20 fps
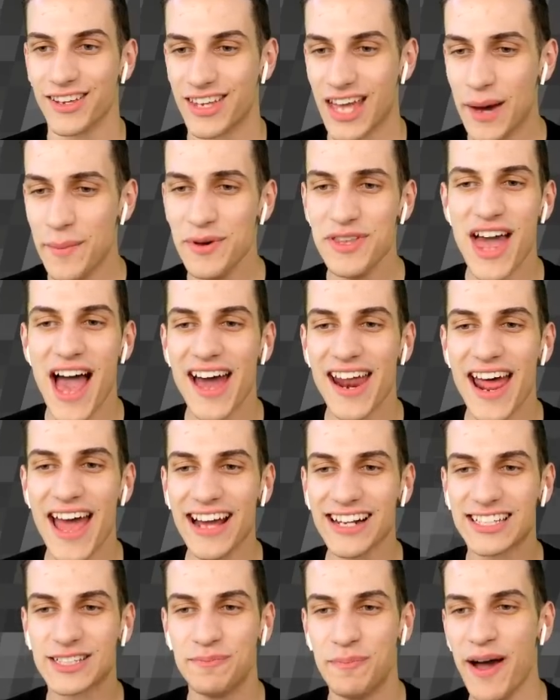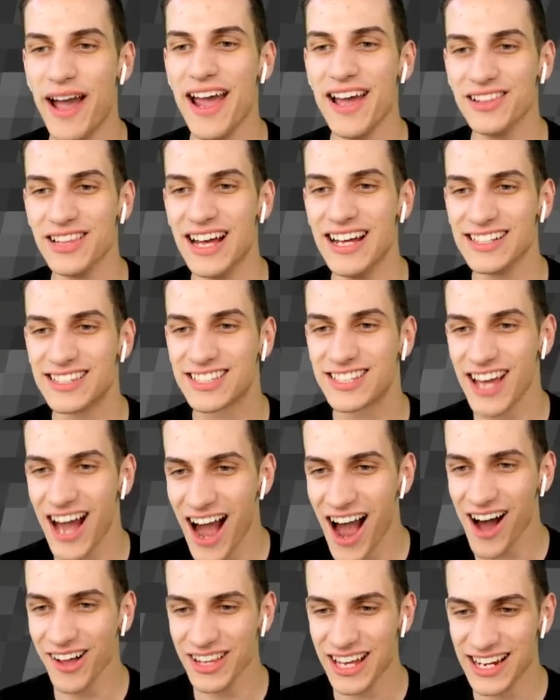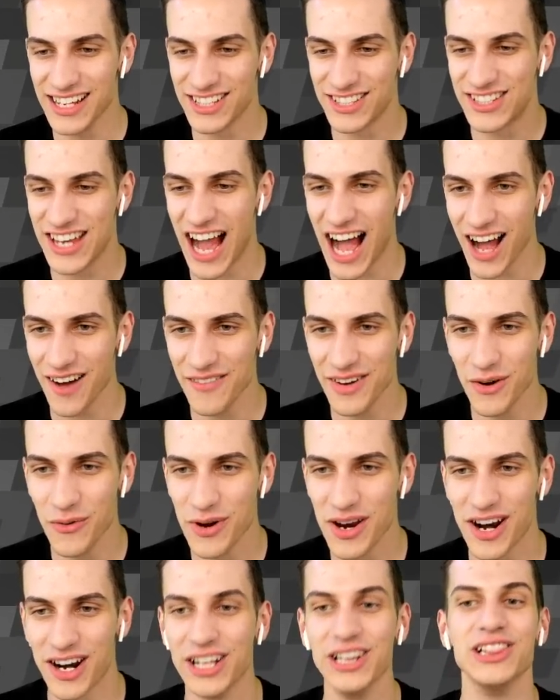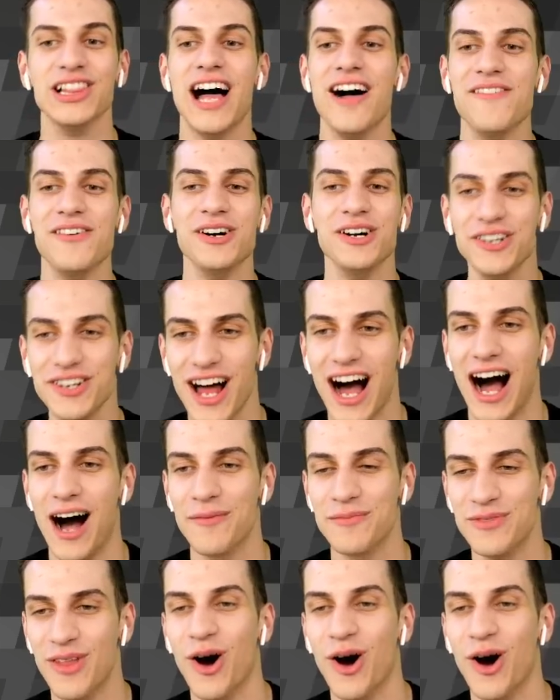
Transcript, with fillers: Give me that XP. Let's go, ladies and gentlemen. We are leveling up.